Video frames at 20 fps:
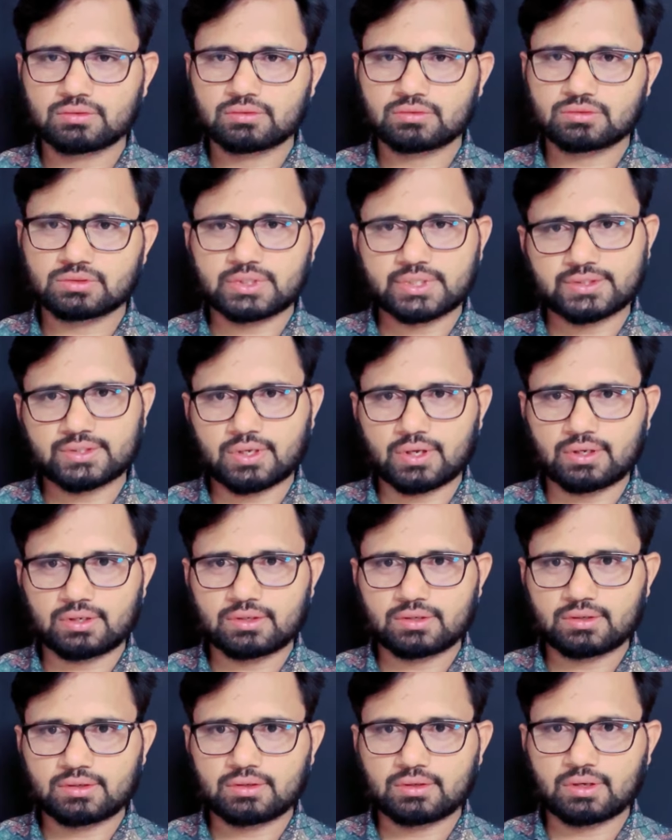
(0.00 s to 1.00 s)
That's all.
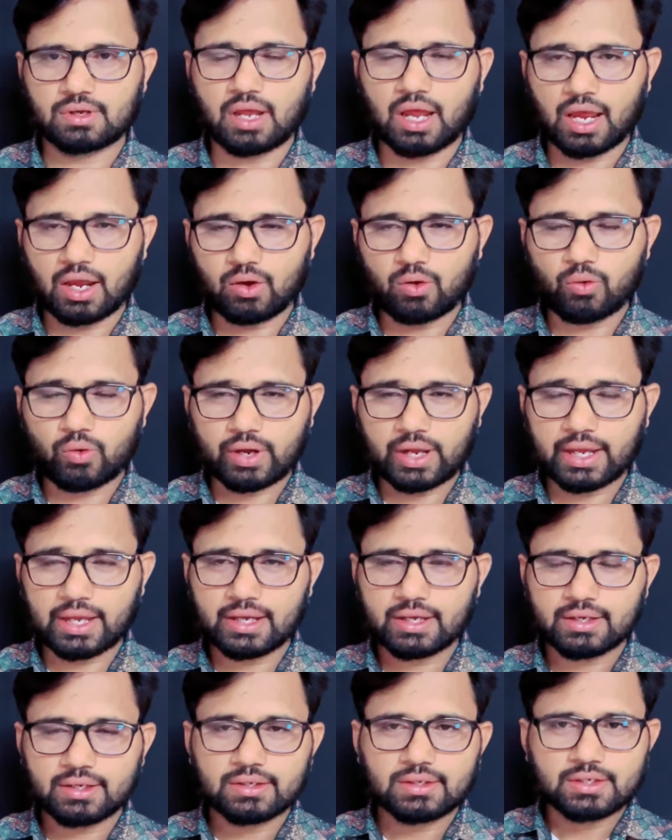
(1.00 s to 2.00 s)
Okay.
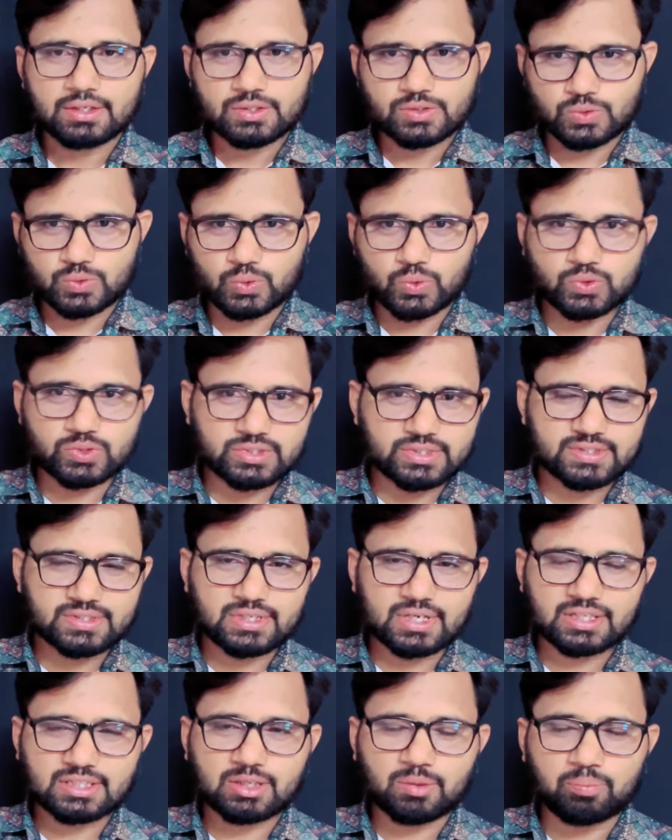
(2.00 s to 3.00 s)
So these
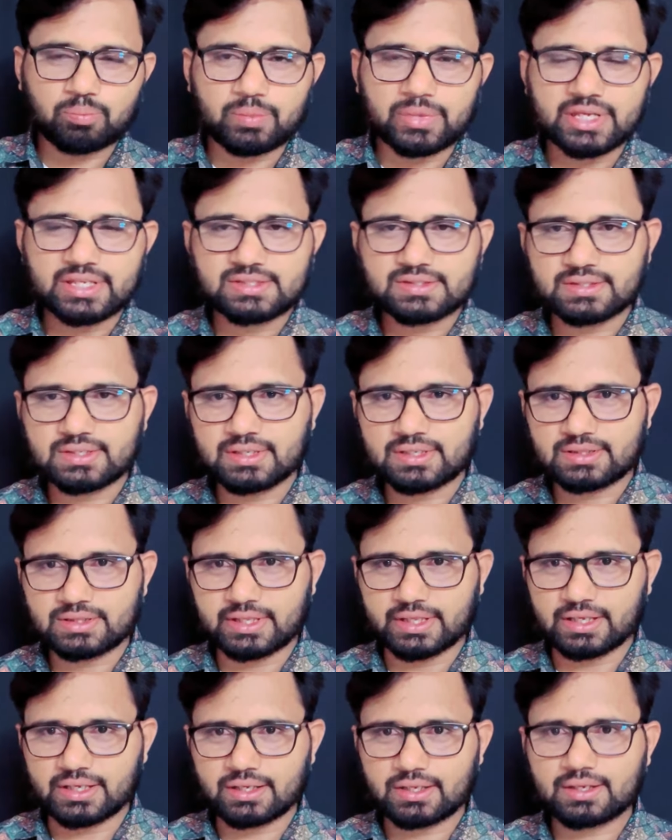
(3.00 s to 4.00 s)
are the basic
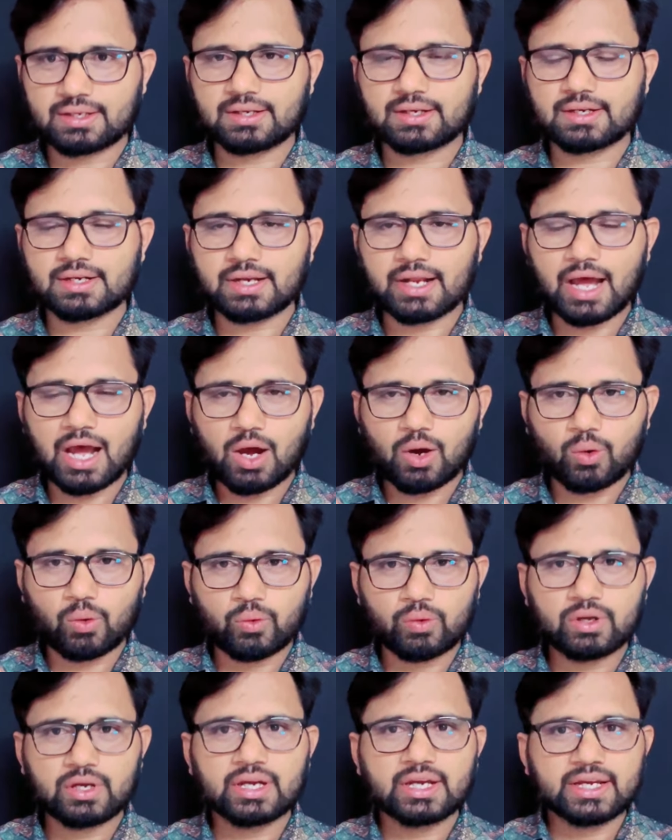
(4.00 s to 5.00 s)
thing.
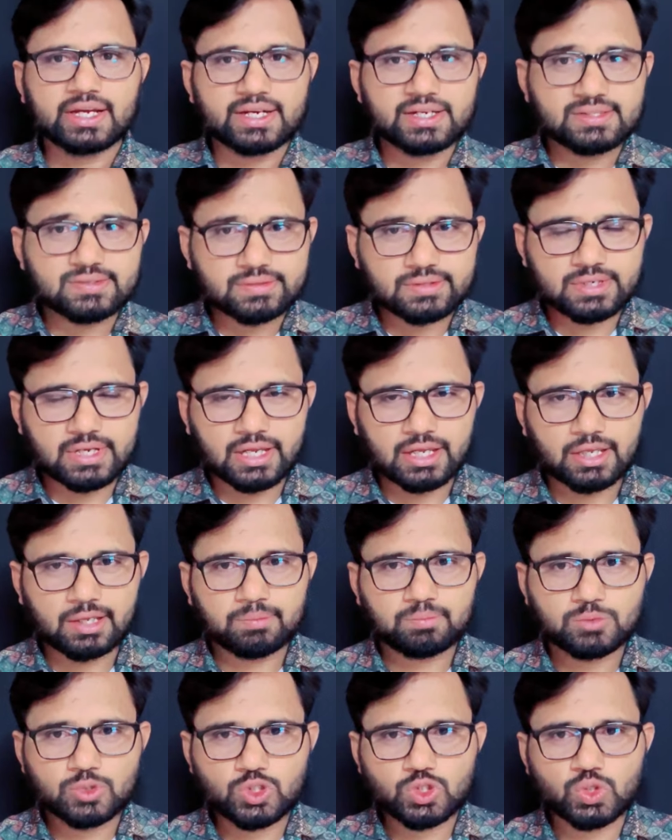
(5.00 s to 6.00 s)
Now it's
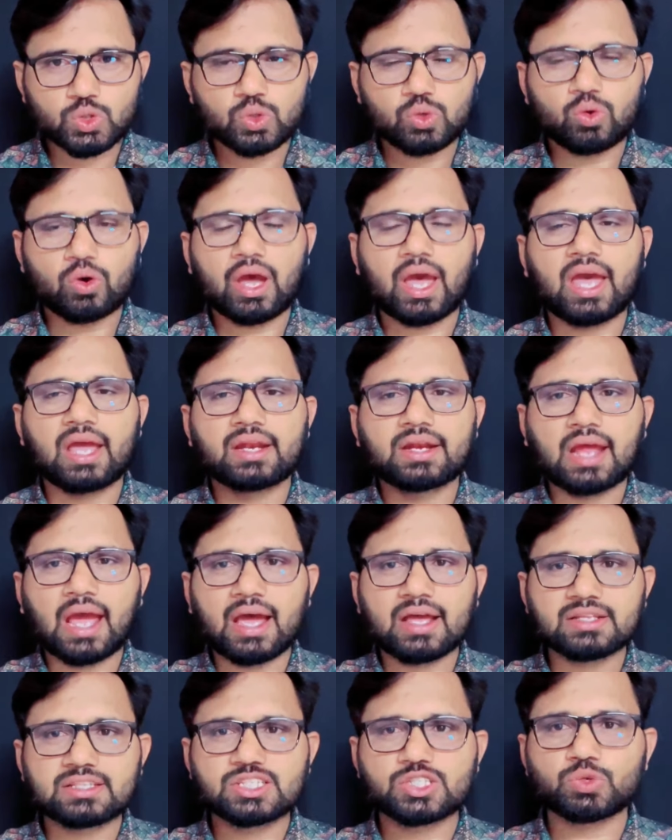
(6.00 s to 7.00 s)
time to
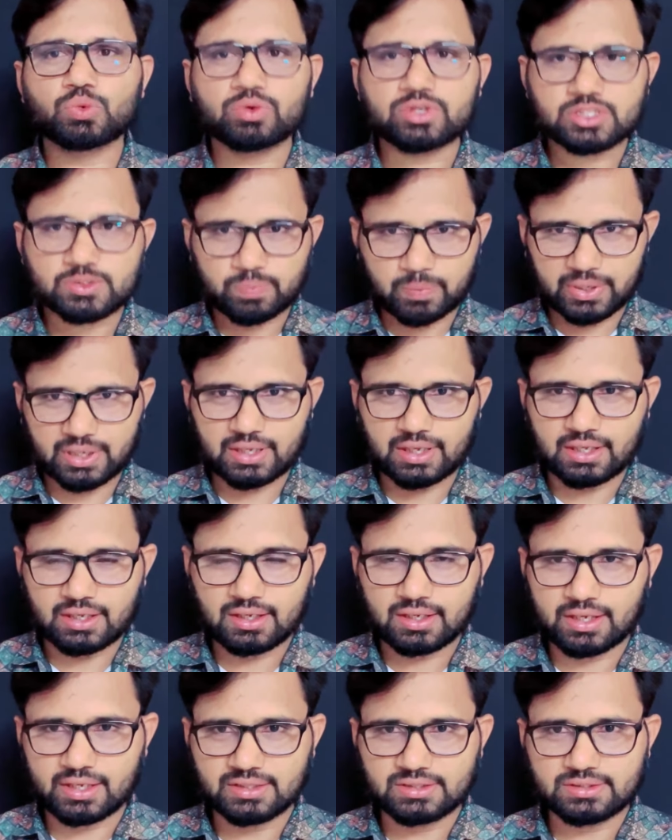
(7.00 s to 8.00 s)
enhance your speaking
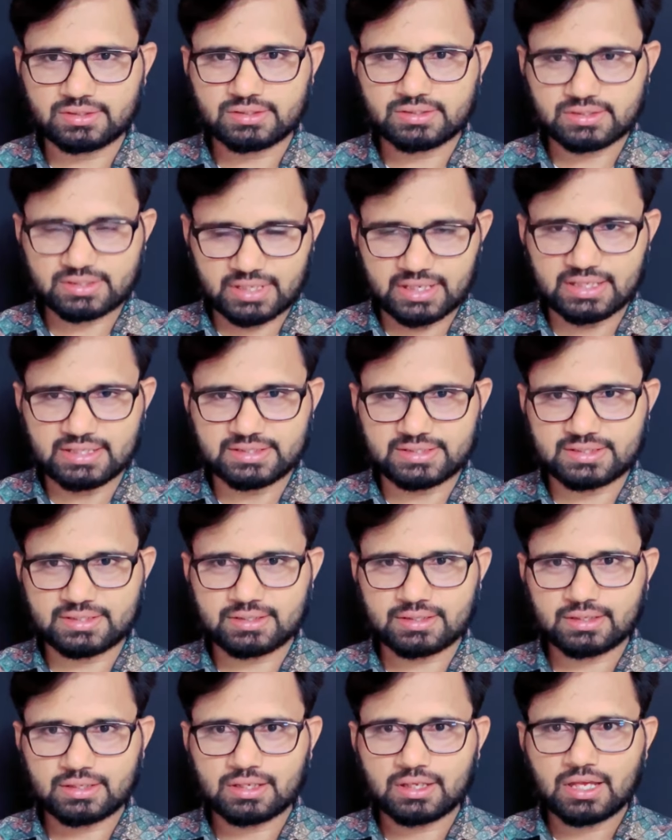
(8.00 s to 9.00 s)
skills.
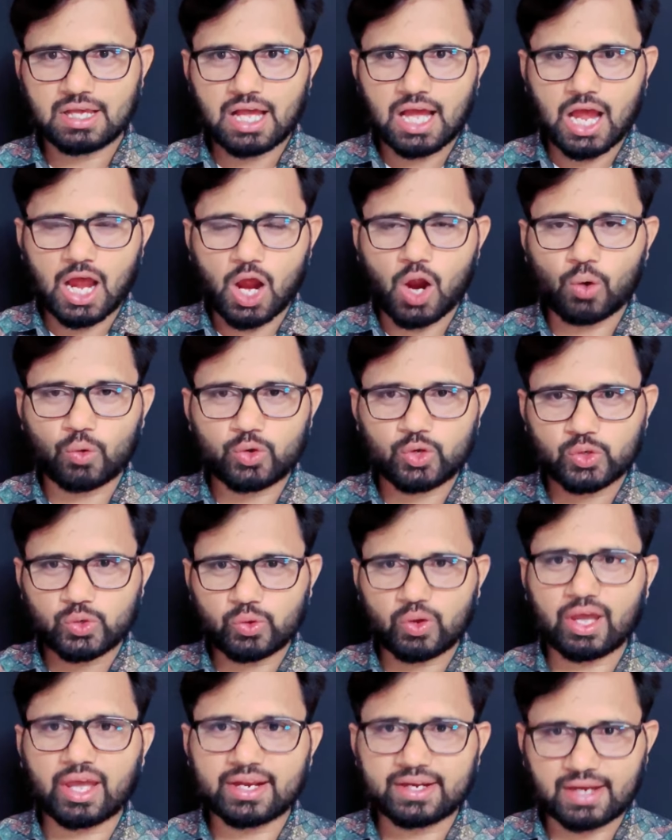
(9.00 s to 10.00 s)
How do you
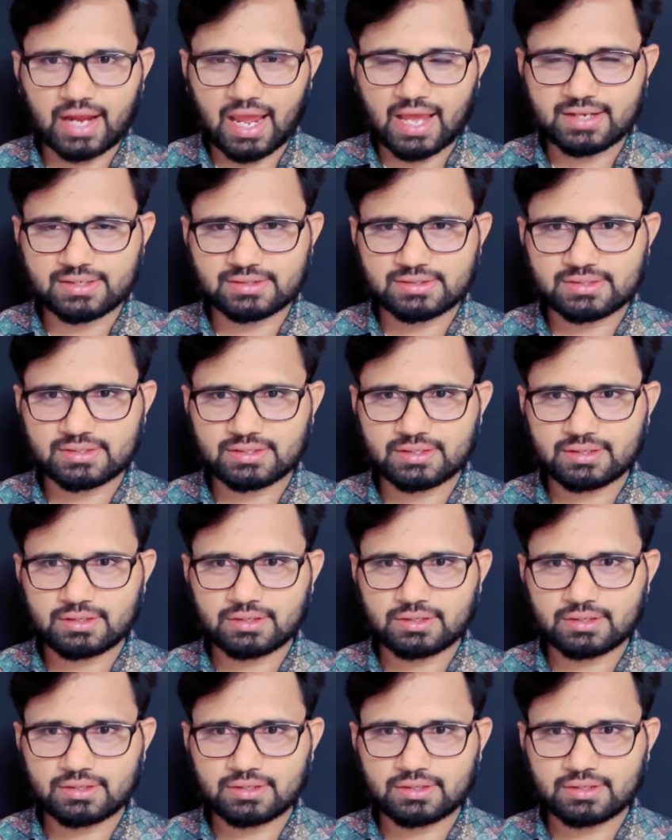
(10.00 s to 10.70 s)
enhance?